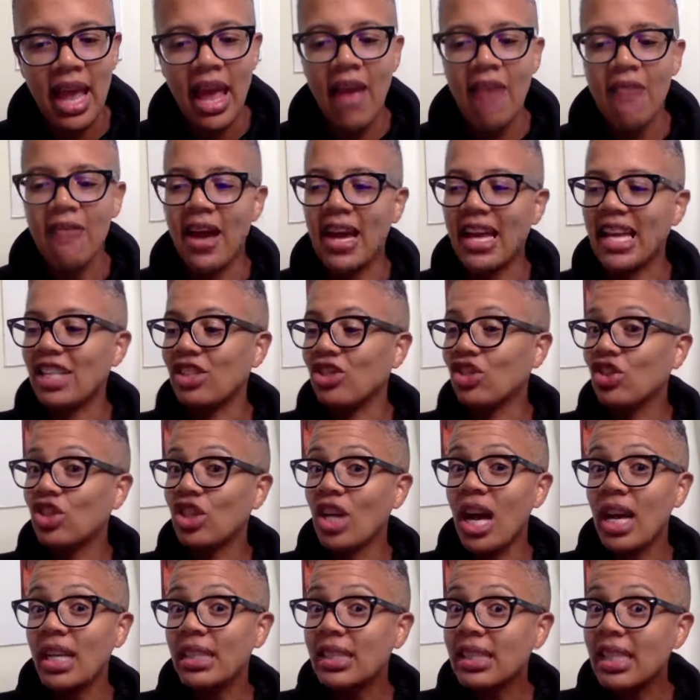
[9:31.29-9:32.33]
If I can
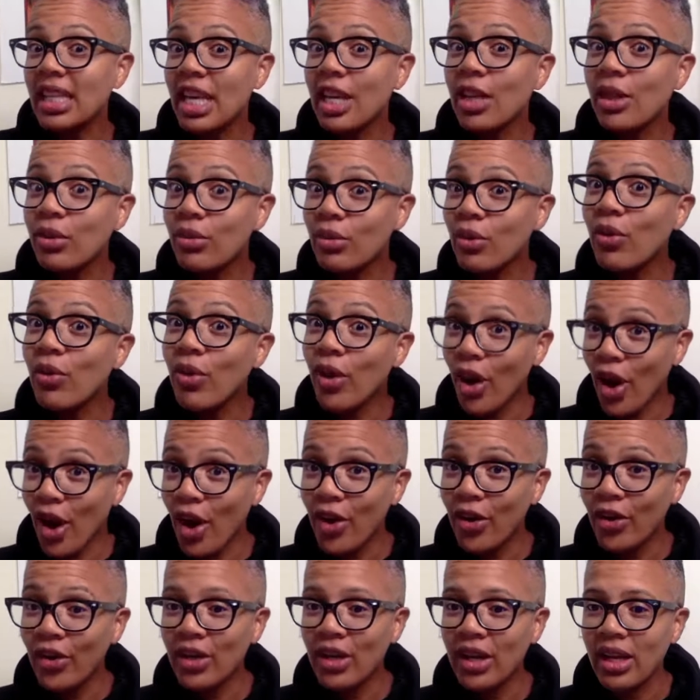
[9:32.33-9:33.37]
just get through the
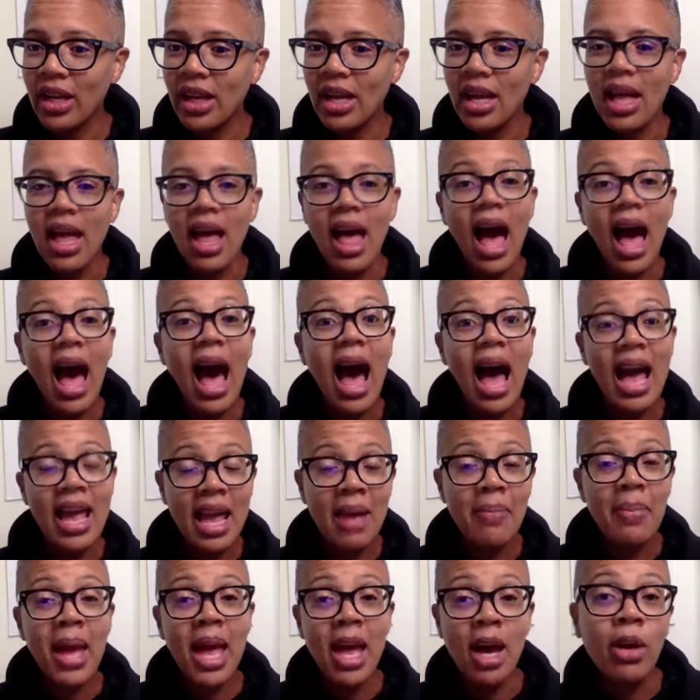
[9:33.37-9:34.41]
hurt, I
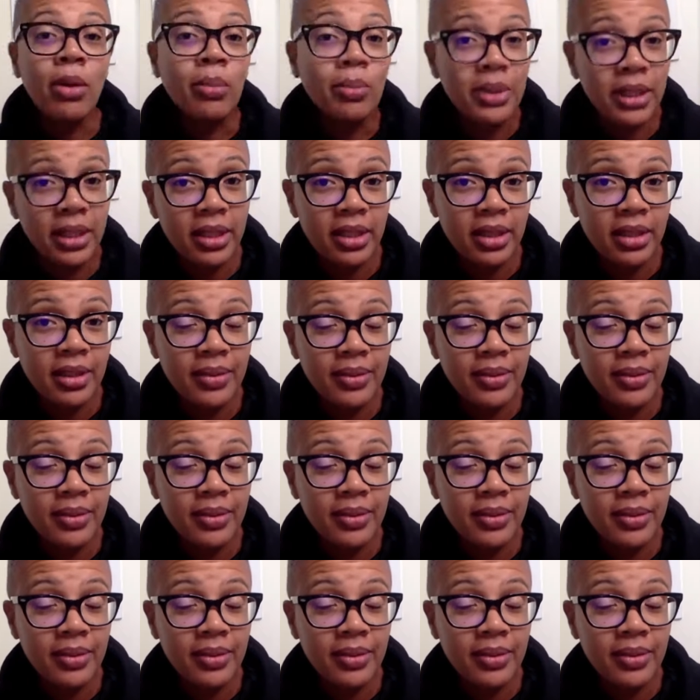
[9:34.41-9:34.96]
am helped.